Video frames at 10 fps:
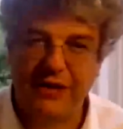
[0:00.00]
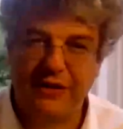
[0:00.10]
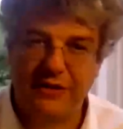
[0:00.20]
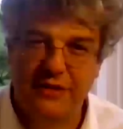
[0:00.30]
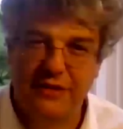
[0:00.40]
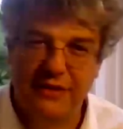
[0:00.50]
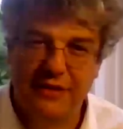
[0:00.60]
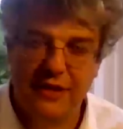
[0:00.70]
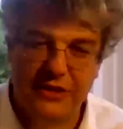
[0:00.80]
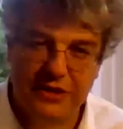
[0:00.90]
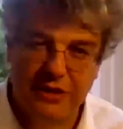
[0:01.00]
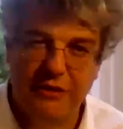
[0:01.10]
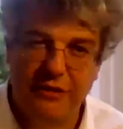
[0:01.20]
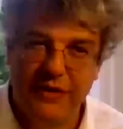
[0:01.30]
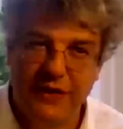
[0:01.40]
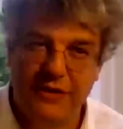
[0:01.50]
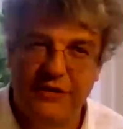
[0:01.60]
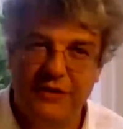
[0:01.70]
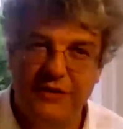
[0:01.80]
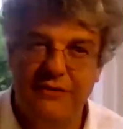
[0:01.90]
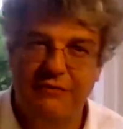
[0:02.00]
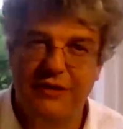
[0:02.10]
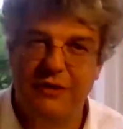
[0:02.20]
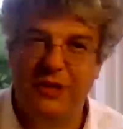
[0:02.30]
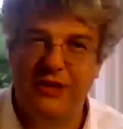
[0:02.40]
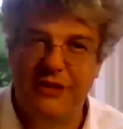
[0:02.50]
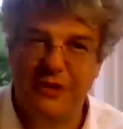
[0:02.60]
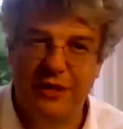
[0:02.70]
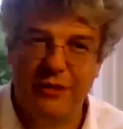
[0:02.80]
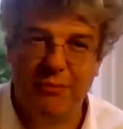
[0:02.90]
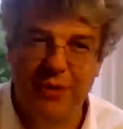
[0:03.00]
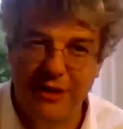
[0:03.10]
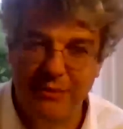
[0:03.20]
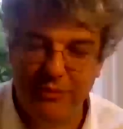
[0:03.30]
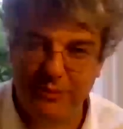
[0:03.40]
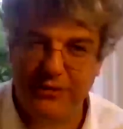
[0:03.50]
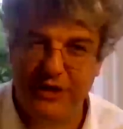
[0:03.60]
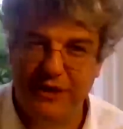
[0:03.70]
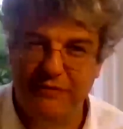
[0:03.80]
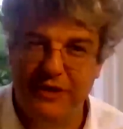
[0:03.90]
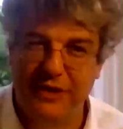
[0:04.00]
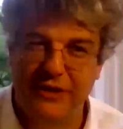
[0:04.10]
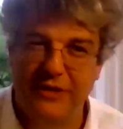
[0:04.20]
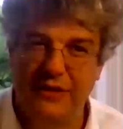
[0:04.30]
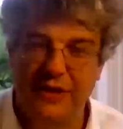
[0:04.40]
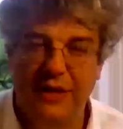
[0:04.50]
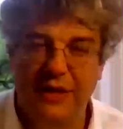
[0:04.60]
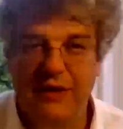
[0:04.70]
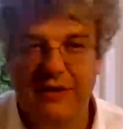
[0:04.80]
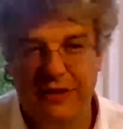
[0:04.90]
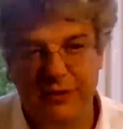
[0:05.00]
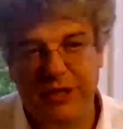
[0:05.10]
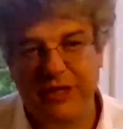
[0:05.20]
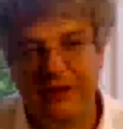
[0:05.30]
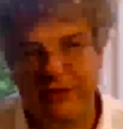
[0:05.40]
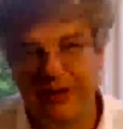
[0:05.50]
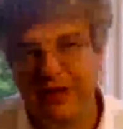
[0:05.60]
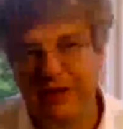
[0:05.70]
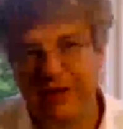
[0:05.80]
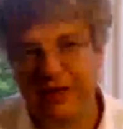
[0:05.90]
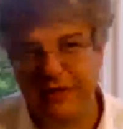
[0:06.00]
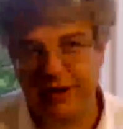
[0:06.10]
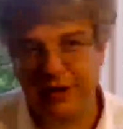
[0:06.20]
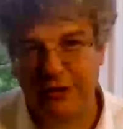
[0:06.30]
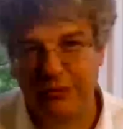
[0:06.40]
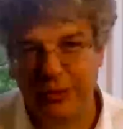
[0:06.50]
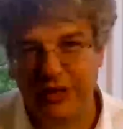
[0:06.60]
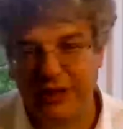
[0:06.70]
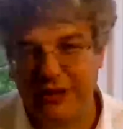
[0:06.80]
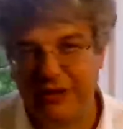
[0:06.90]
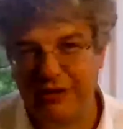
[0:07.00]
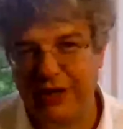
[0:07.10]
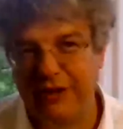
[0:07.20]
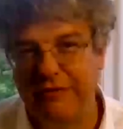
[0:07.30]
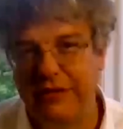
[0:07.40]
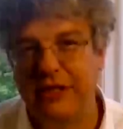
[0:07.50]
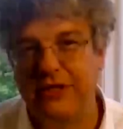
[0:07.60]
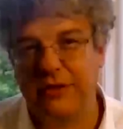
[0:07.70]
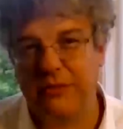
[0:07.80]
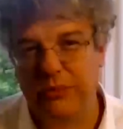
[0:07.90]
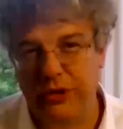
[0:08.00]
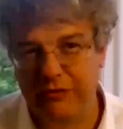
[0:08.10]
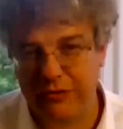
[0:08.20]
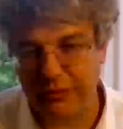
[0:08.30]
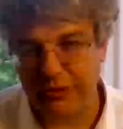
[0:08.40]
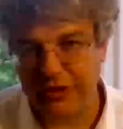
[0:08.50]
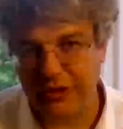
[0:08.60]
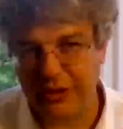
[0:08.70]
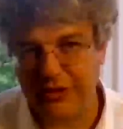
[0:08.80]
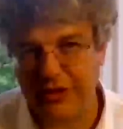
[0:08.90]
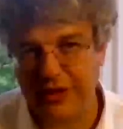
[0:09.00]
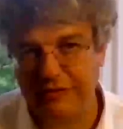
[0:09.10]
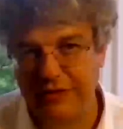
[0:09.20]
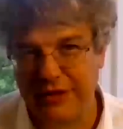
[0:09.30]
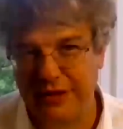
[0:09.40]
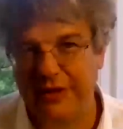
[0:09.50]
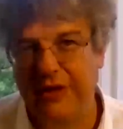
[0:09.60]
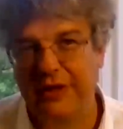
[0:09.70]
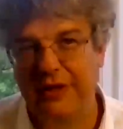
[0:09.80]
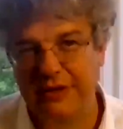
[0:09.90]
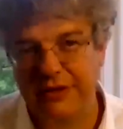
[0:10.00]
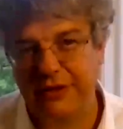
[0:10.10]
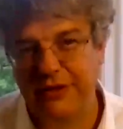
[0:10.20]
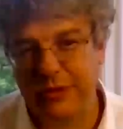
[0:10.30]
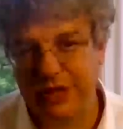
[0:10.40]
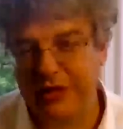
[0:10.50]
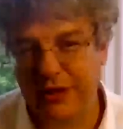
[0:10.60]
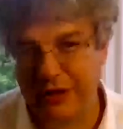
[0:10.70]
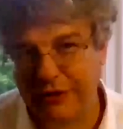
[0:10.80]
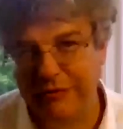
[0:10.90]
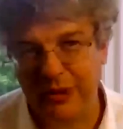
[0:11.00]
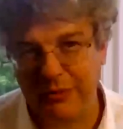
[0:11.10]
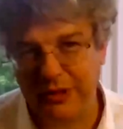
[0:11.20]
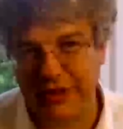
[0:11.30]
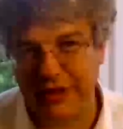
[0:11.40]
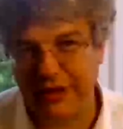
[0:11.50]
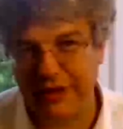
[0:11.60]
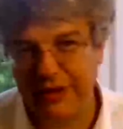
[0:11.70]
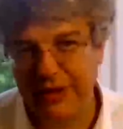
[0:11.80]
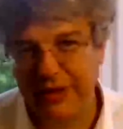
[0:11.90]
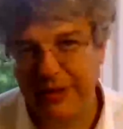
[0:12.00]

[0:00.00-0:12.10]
fact that it's so infectious, which means that so many people get infected, despite the fact that it has a low mortality rate of less than 0.4% in South Africa, still means that a lot of people die.